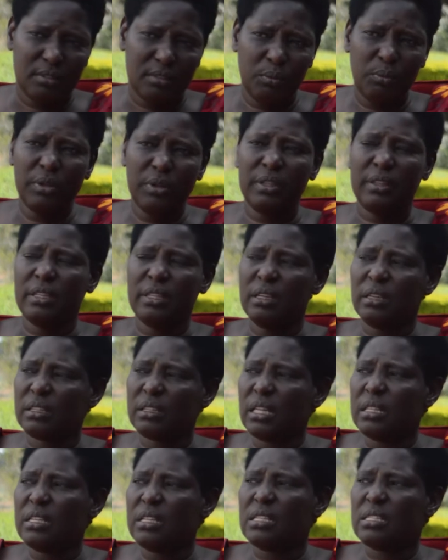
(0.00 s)
We think
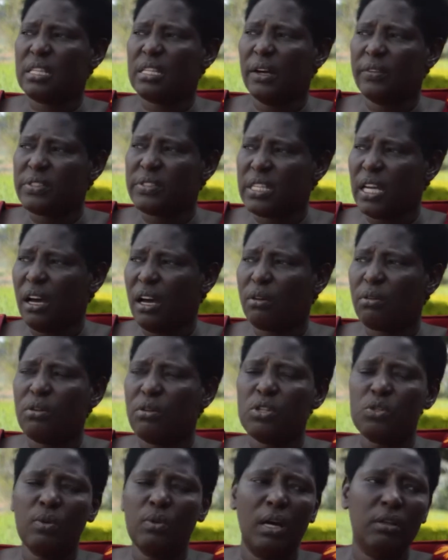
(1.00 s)
that the staff circle
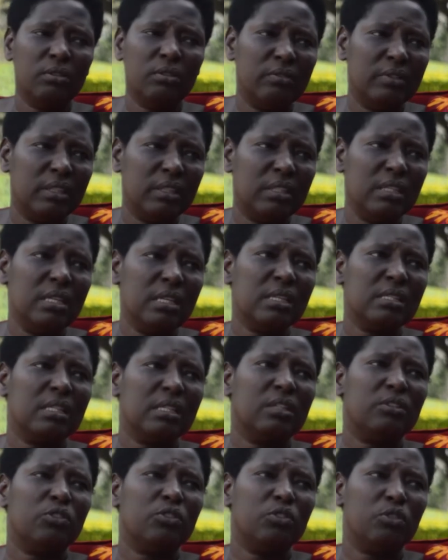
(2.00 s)
is one of the things
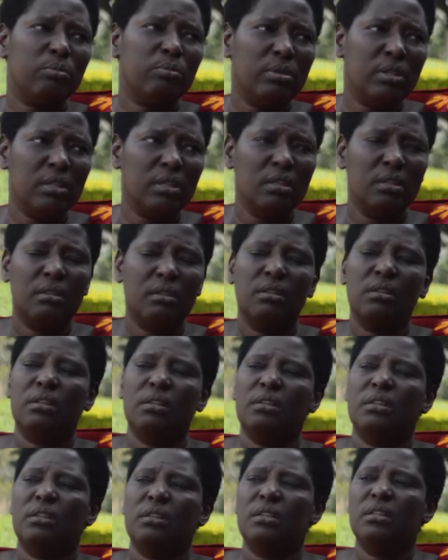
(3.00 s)
that should be
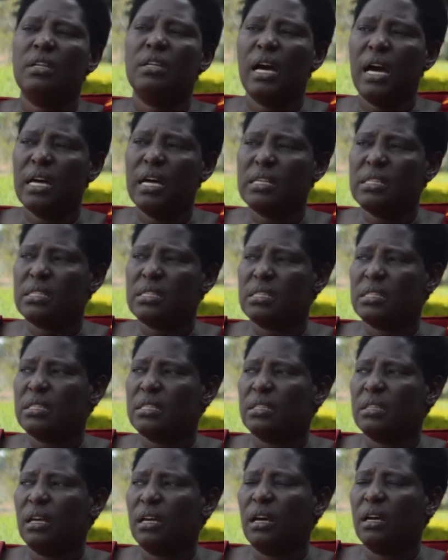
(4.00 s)
enhanced
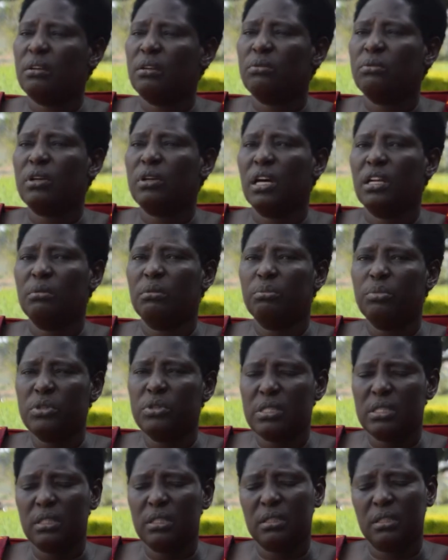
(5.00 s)
and we can
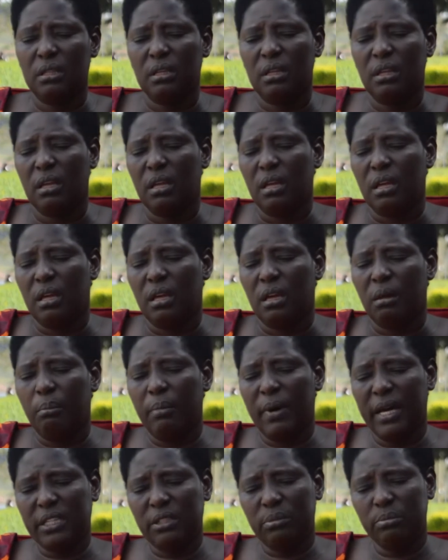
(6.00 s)
boost it.
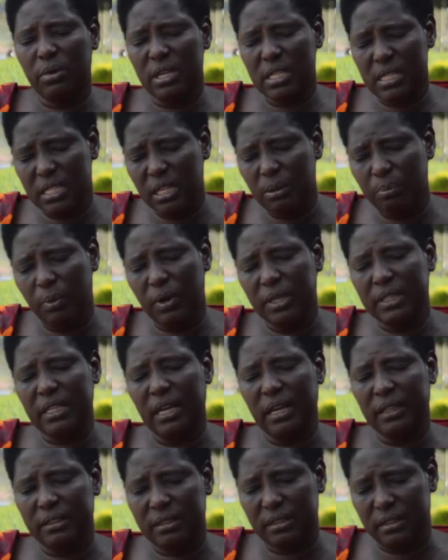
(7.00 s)
But most
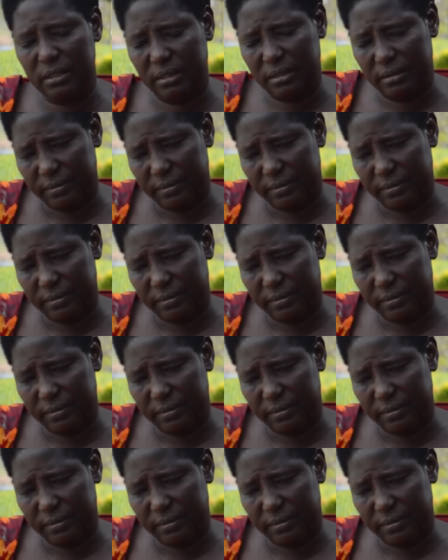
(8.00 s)
importantly,